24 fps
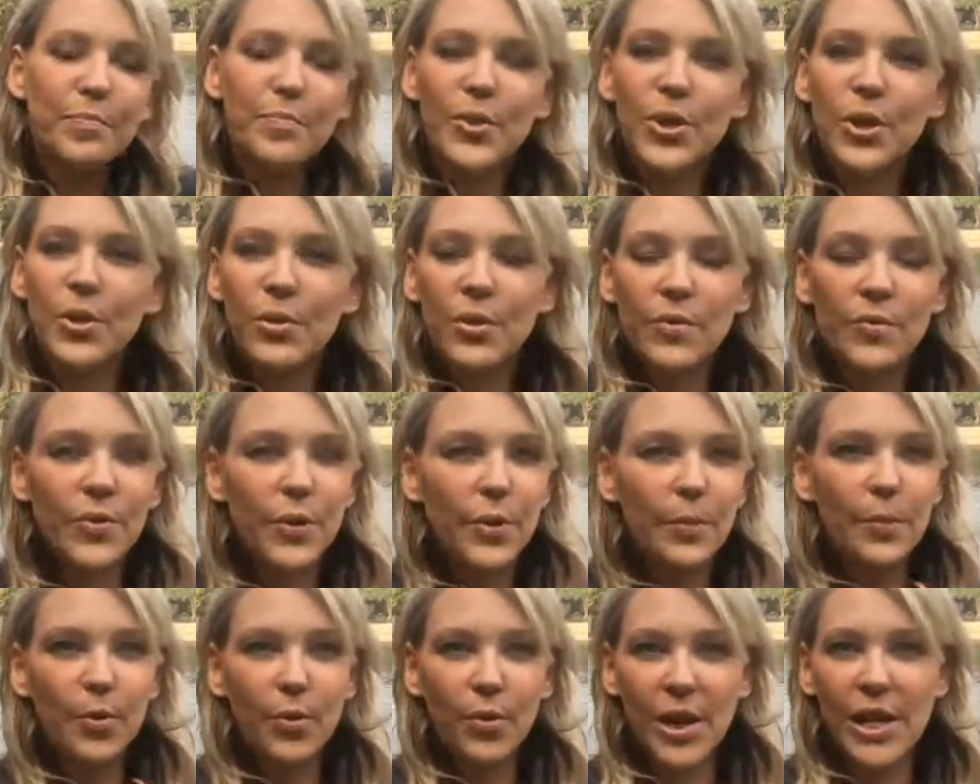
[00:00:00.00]

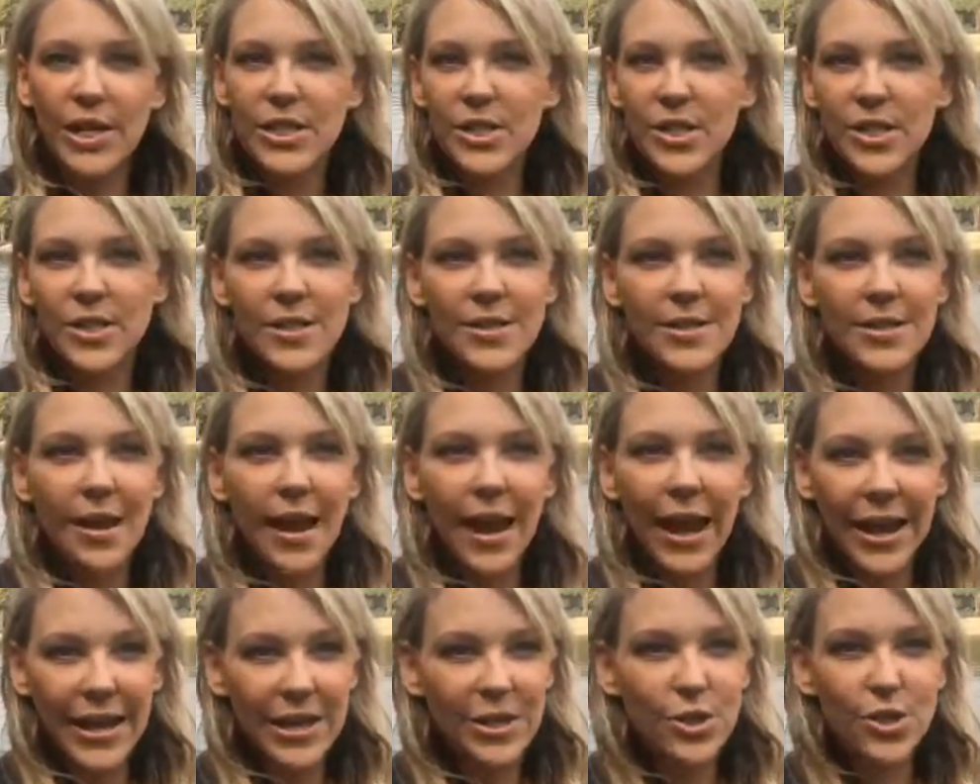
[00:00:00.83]
beautiful, precious,
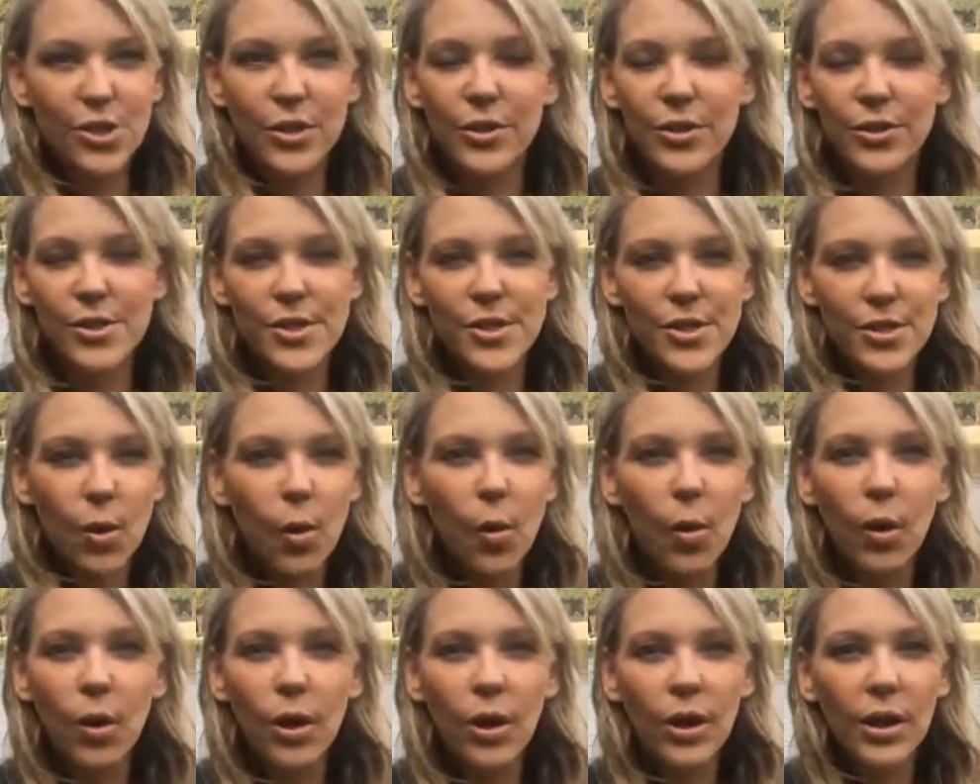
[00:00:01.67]
angel
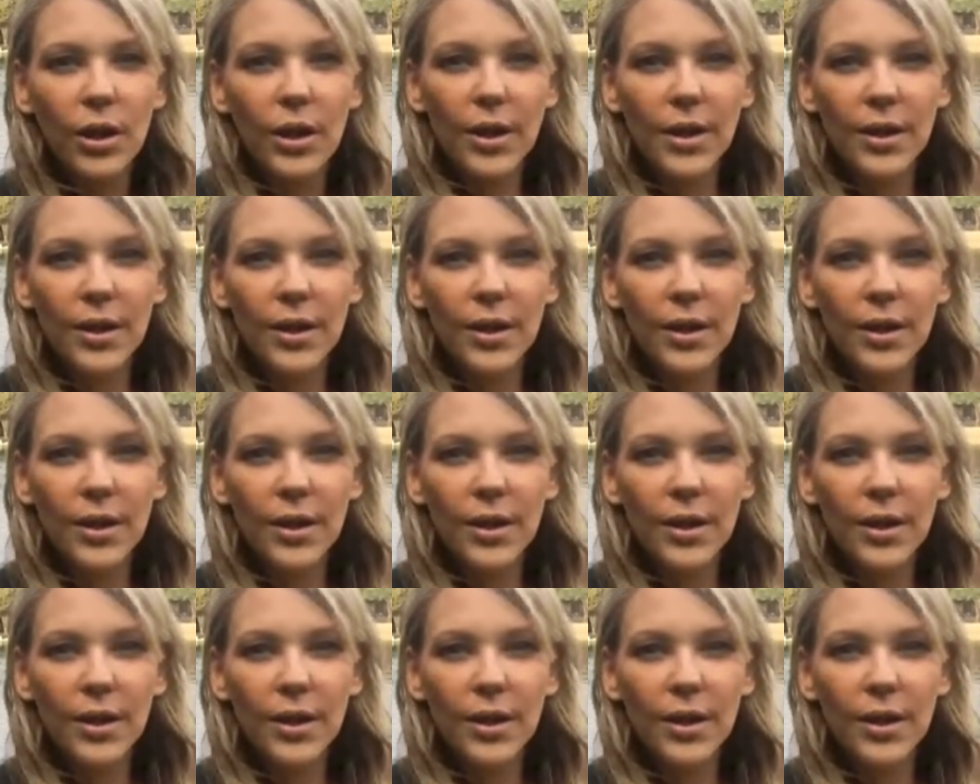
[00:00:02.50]
soul